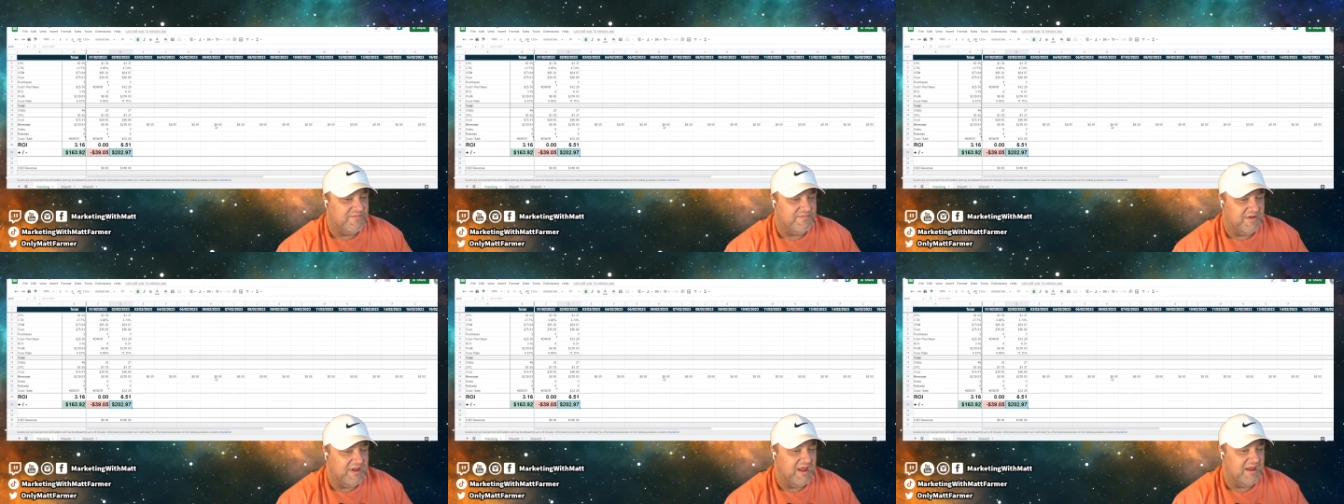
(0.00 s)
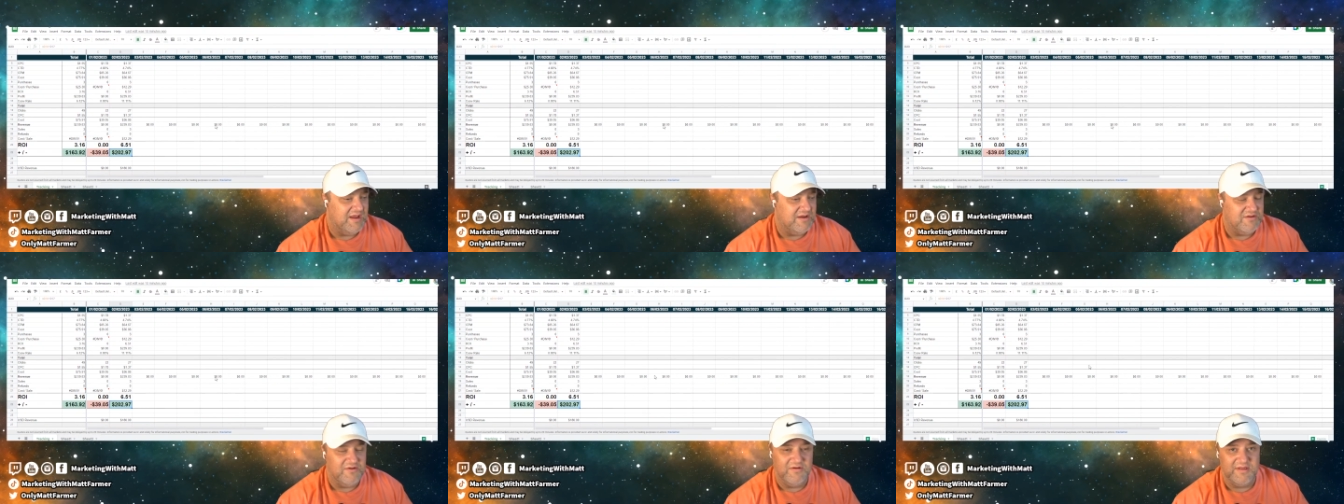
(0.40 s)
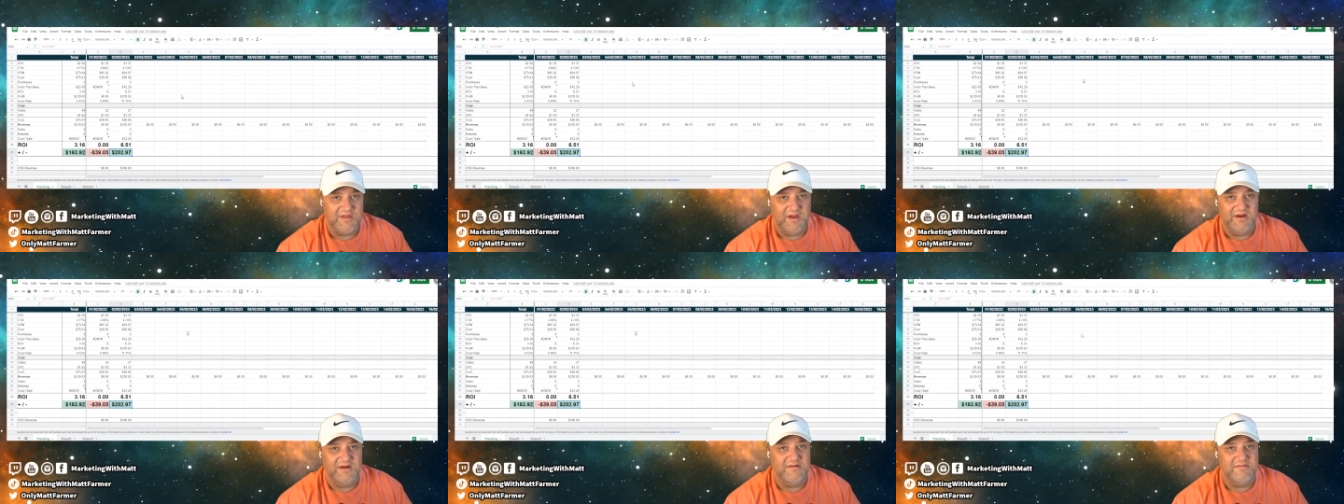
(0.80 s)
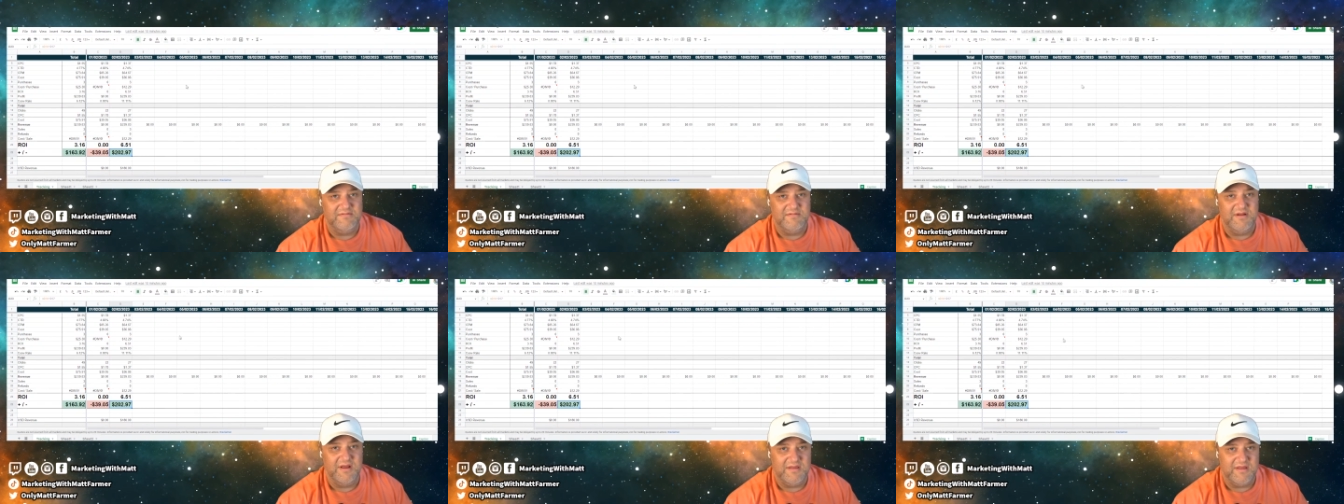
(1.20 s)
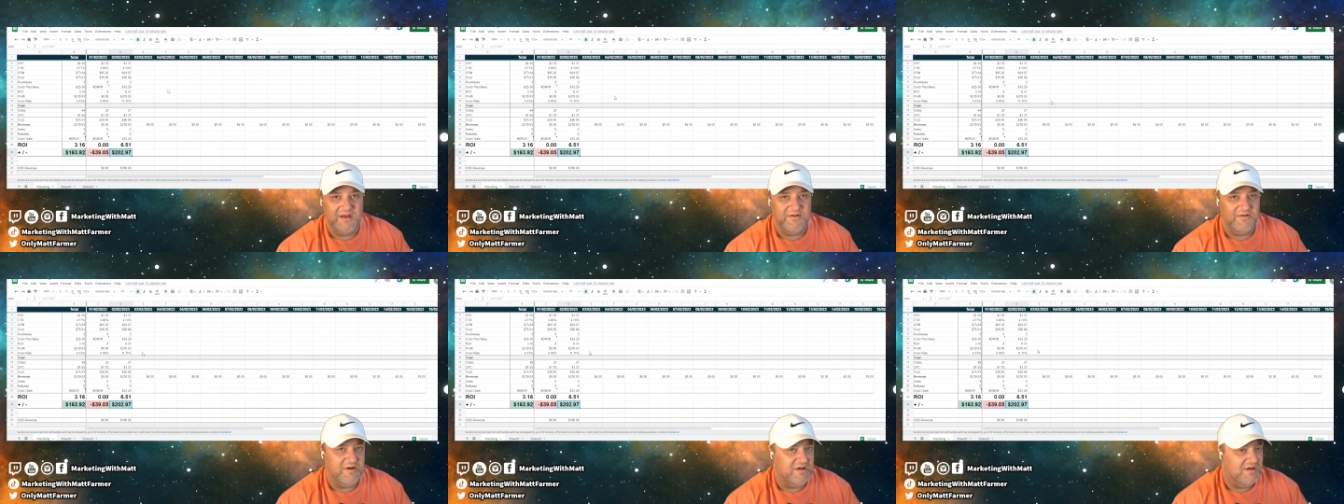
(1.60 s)
You can't get too excited,
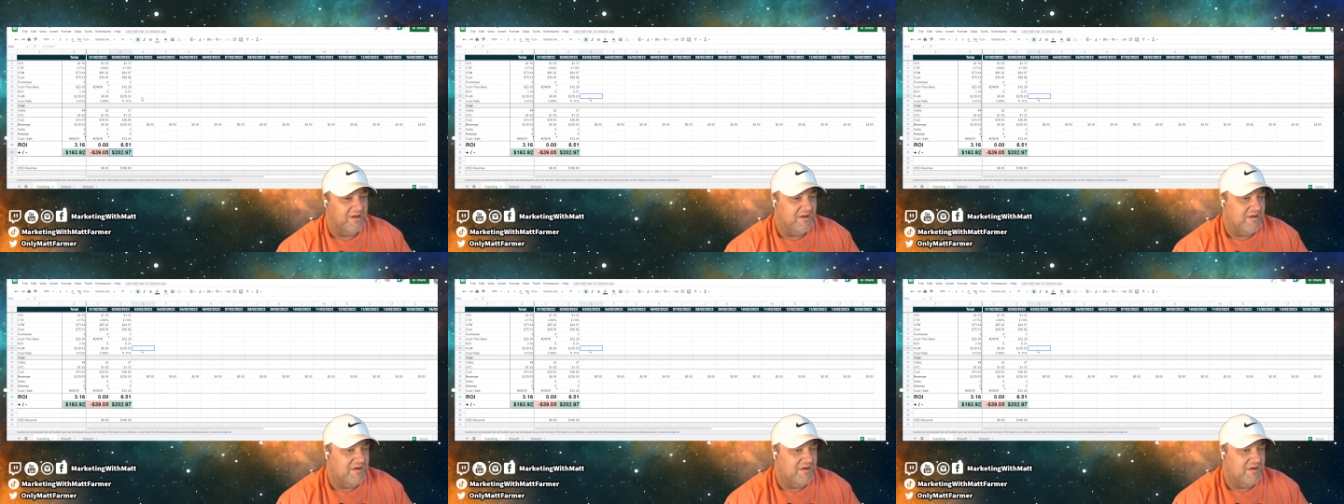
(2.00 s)
etc.